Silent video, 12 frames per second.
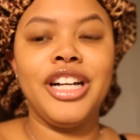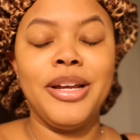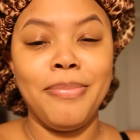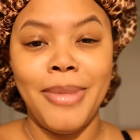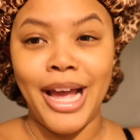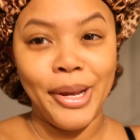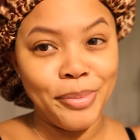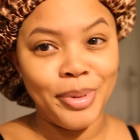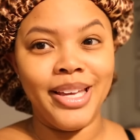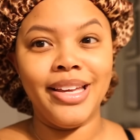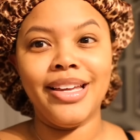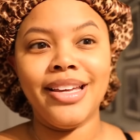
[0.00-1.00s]
in my
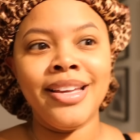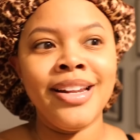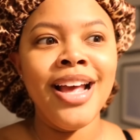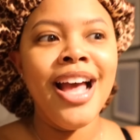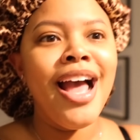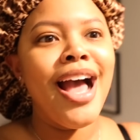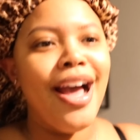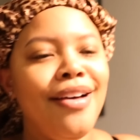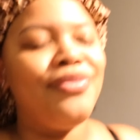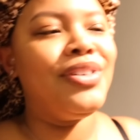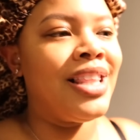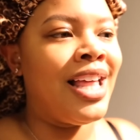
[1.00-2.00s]
opinion. I feel